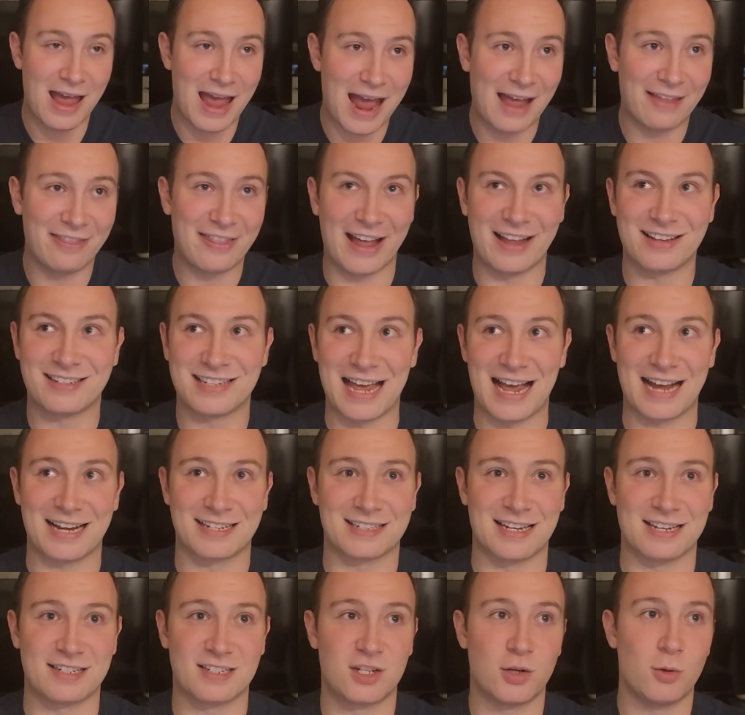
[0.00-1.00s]
and that's
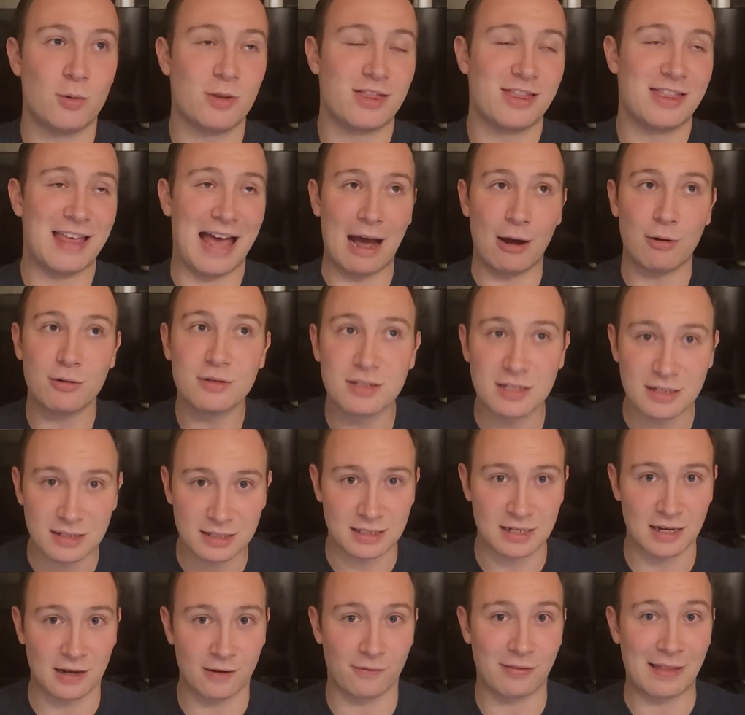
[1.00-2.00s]
access to
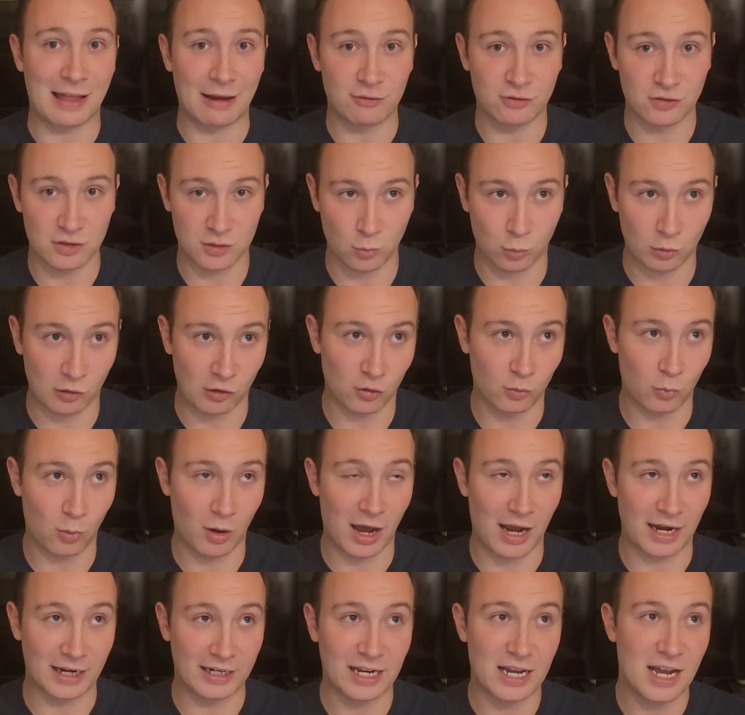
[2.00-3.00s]
thousands of lounges
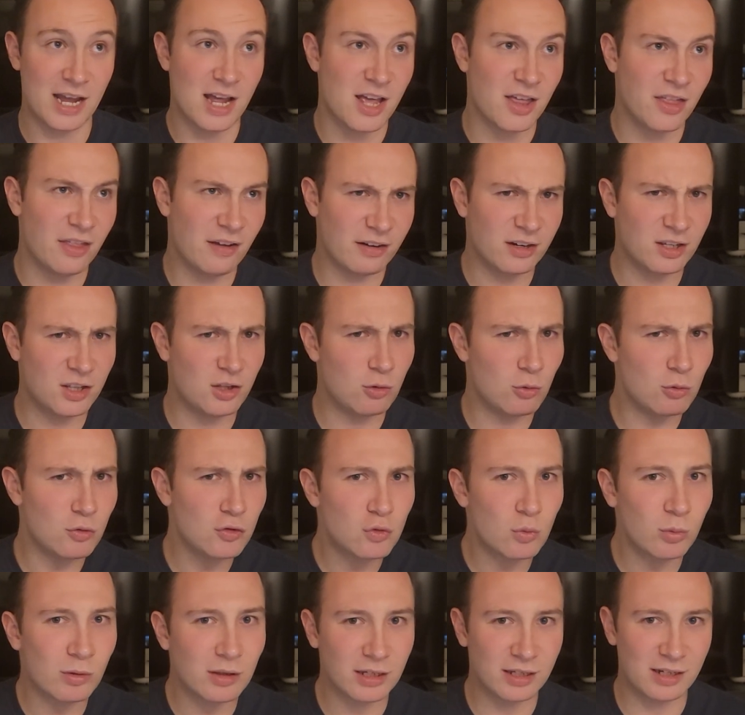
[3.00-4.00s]
worldwide. They're
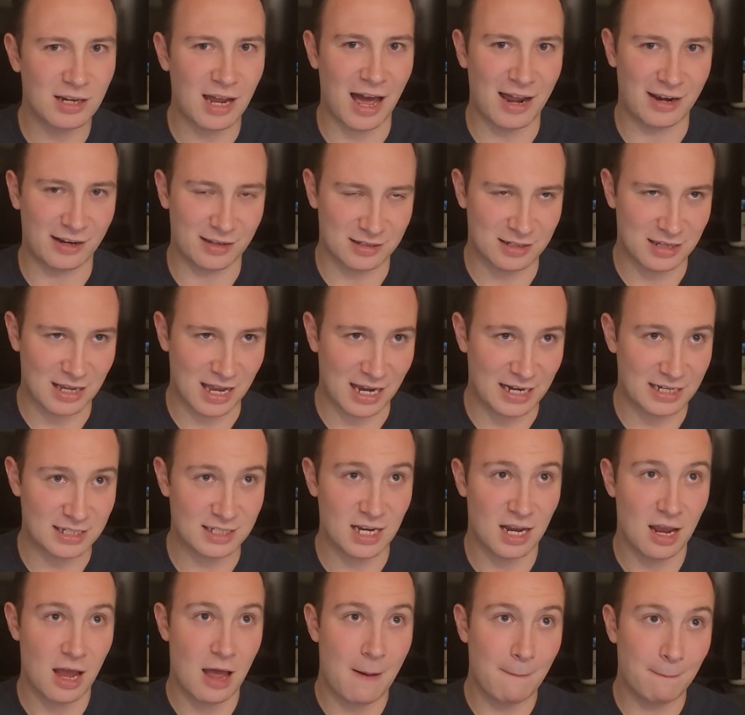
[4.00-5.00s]
usually not as
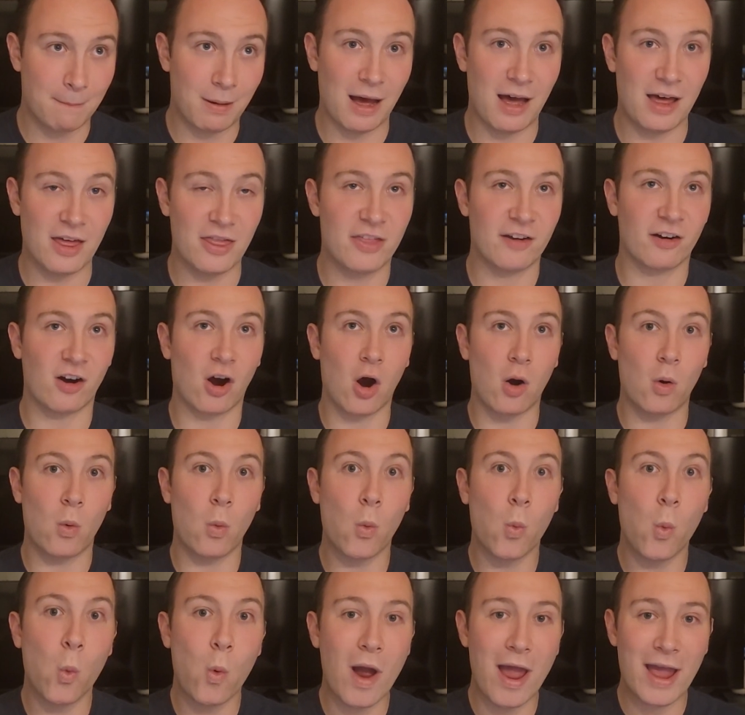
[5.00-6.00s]
nice, but there are
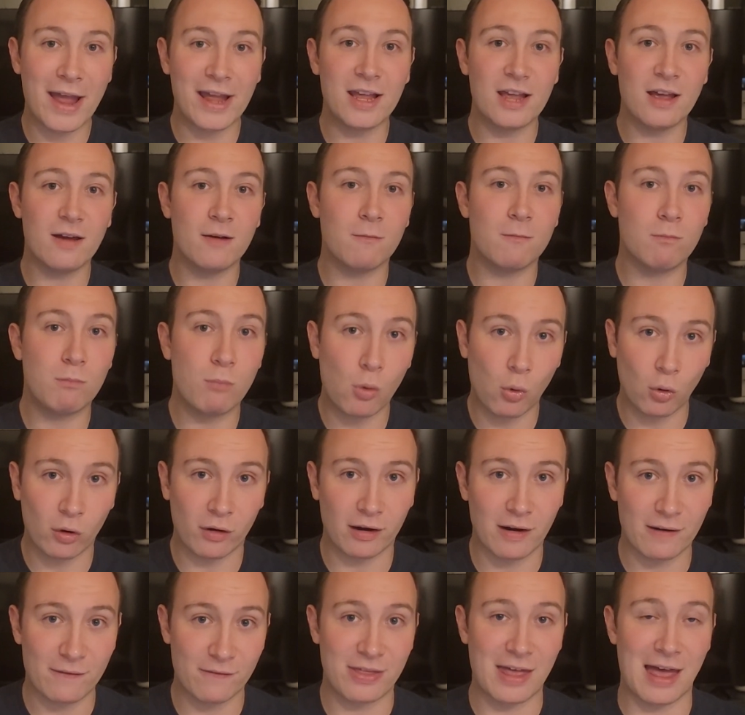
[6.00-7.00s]
way
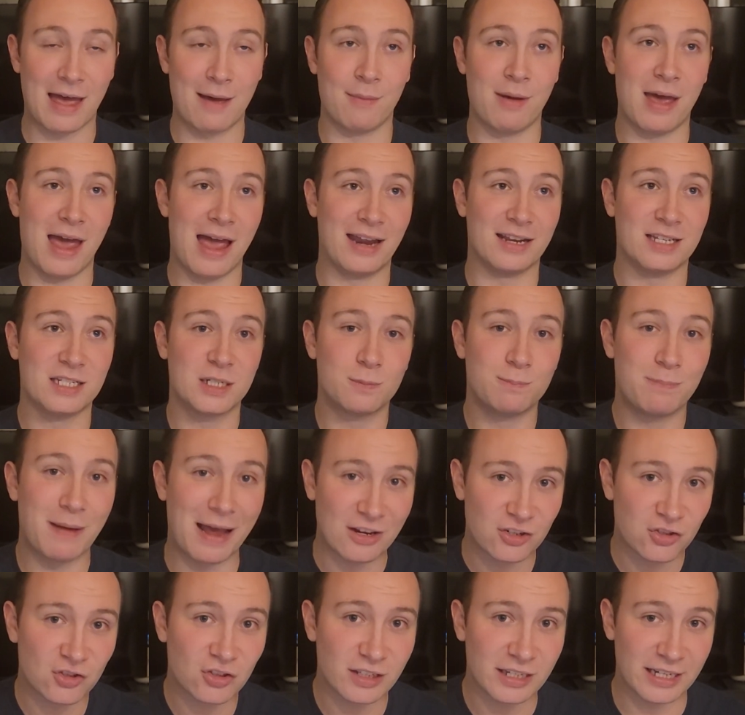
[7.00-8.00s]
more of them,
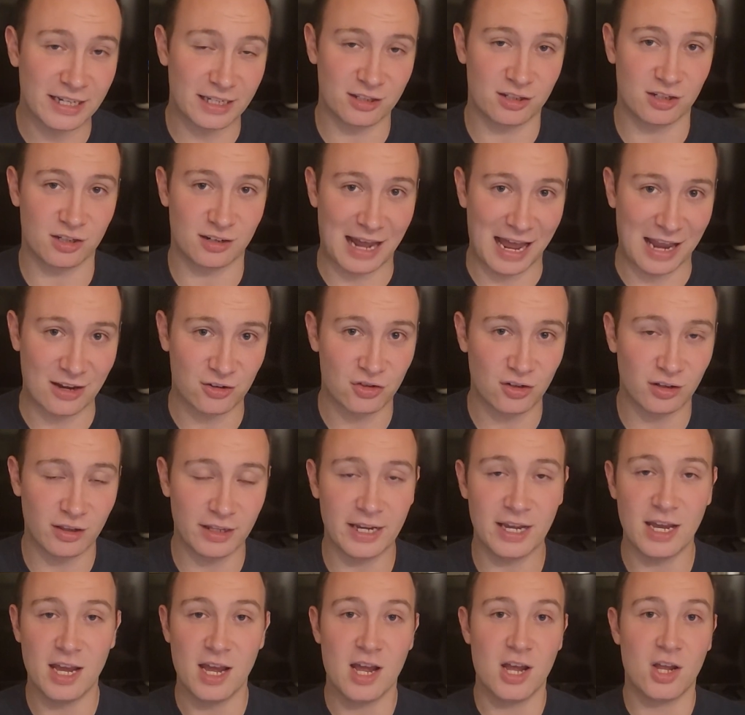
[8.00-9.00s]
especially
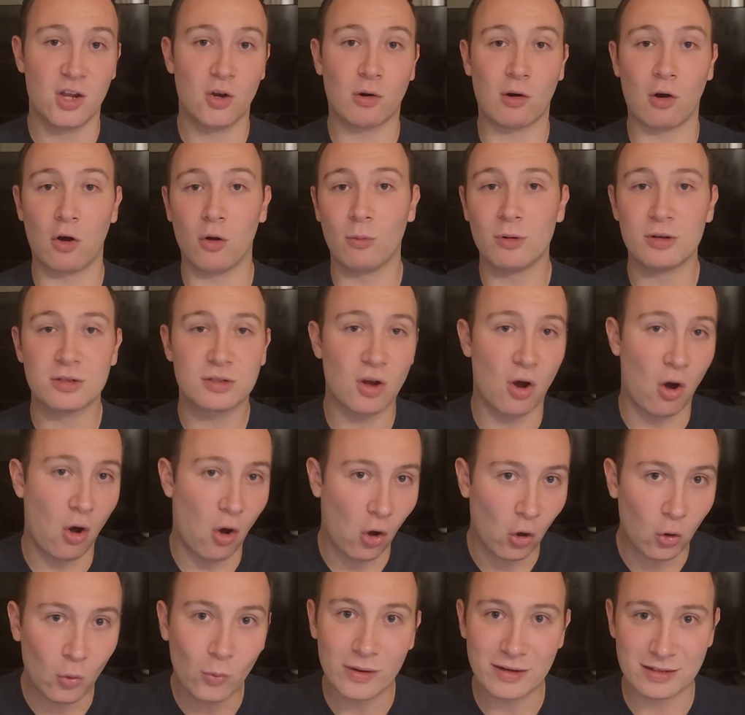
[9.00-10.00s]
internationally. You're almost
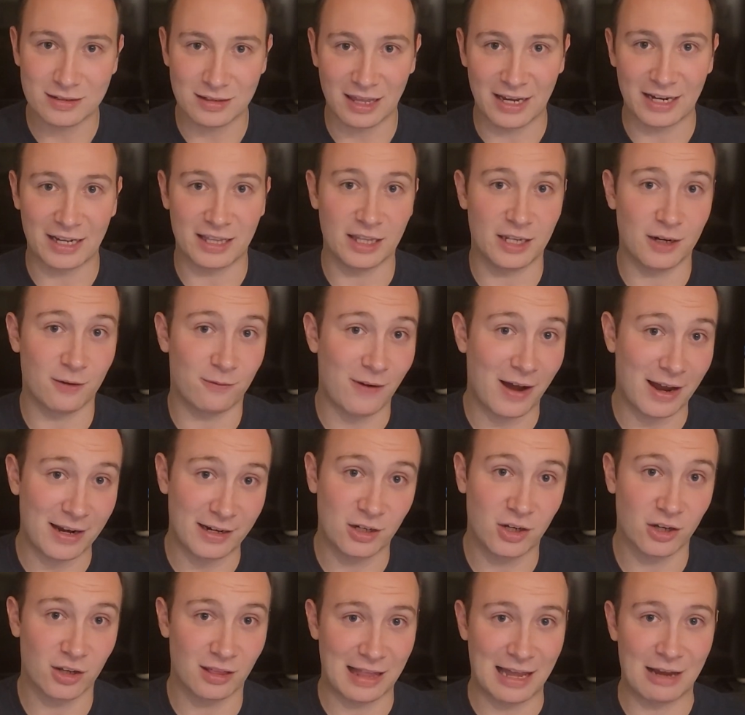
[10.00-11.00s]
always likely to find a
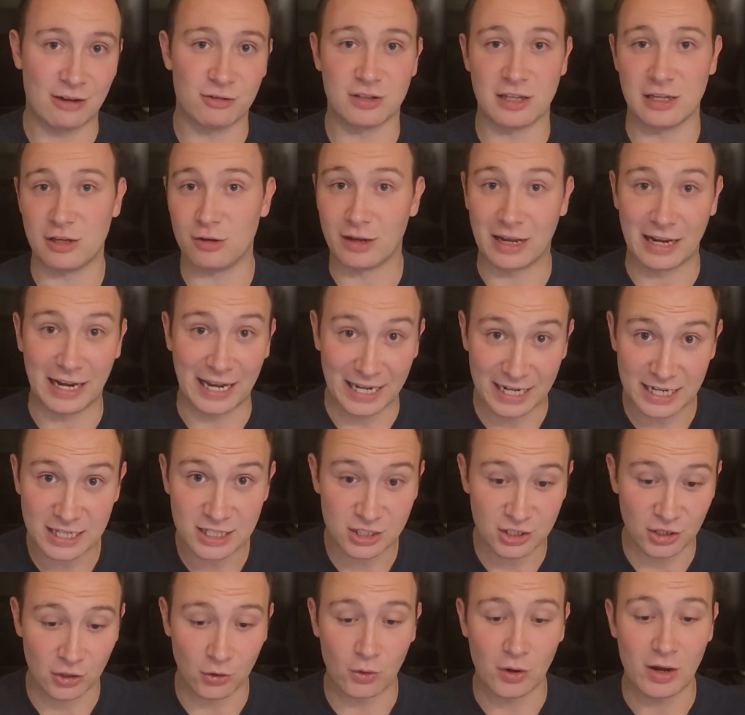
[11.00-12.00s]
good lounge that you can get
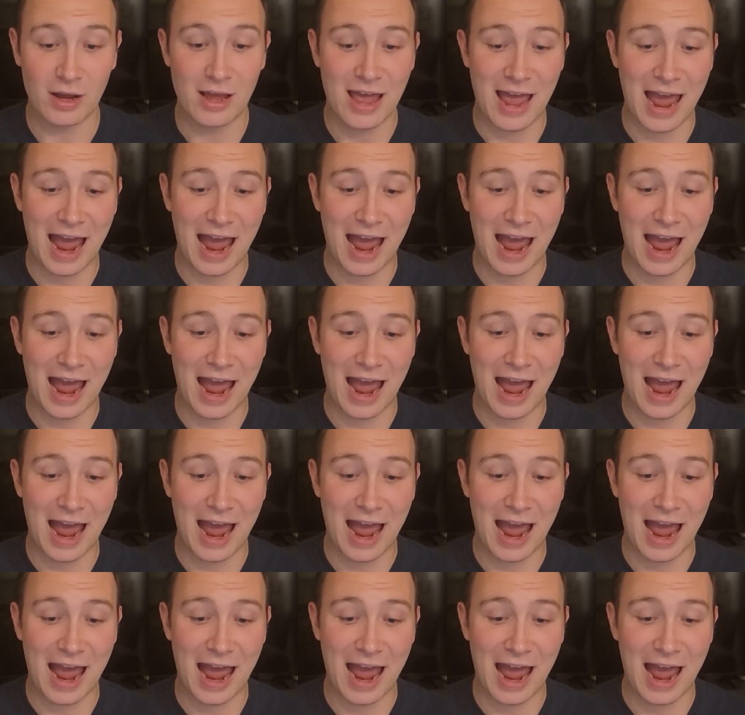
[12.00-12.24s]
into.